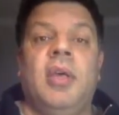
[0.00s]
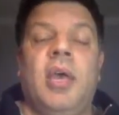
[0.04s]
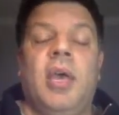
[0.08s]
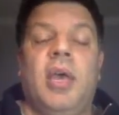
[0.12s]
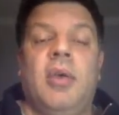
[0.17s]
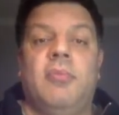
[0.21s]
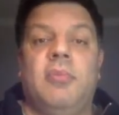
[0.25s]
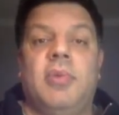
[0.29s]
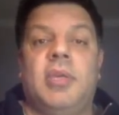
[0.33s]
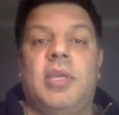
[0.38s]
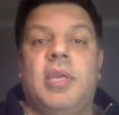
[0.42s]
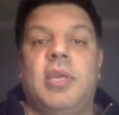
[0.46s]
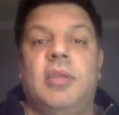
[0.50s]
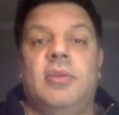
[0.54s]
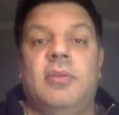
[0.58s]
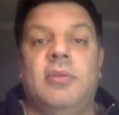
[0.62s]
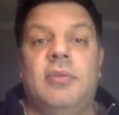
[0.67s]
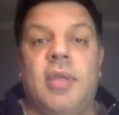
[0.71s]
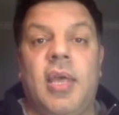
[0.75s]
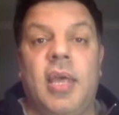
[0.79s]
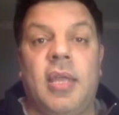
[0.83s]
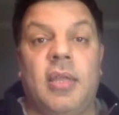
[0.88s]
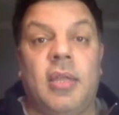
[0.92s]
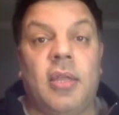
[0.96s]
and we can do
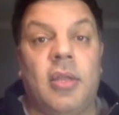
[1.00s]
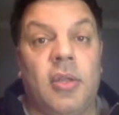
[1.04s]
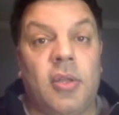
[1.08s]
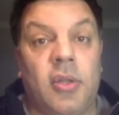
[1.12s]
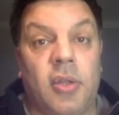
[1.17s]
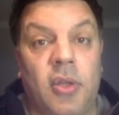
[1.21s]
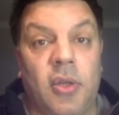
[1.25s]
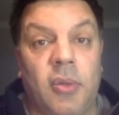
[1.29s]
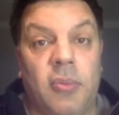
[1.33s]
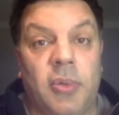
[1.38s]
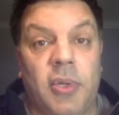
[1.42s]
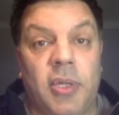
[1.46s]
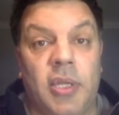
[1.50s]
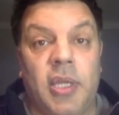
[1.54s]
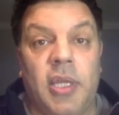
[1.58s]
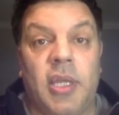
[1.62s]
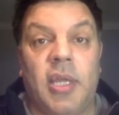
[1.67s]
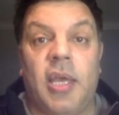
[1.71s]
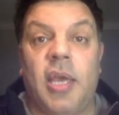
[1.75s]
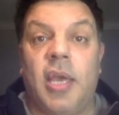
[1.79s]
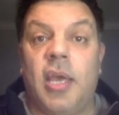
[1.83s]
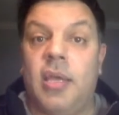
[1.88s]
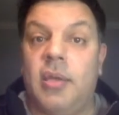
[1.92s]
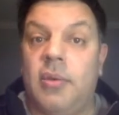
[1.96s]
that
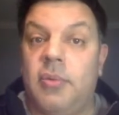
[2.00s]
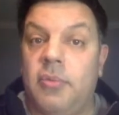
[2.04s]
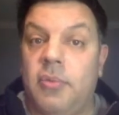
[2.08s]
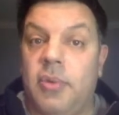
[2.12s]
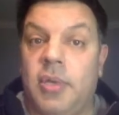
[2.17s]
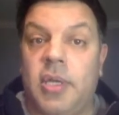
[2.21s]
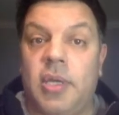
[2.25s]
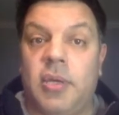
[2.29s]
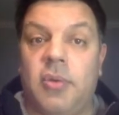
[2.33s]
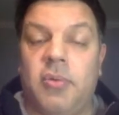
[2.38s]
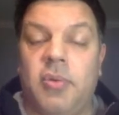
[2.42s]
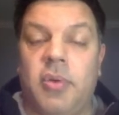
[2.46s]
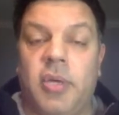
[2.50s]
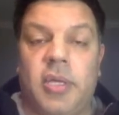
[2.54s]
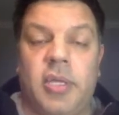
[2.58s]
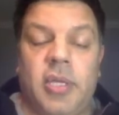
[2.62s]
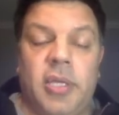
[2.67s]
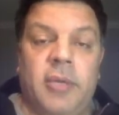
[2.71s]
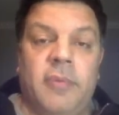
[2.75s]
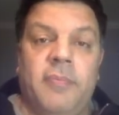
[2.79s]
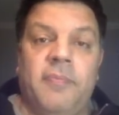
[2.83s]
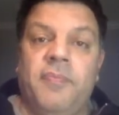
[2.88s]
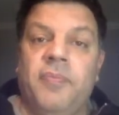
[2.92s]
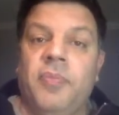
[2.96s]
globally and really
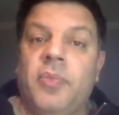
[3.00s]
quickly.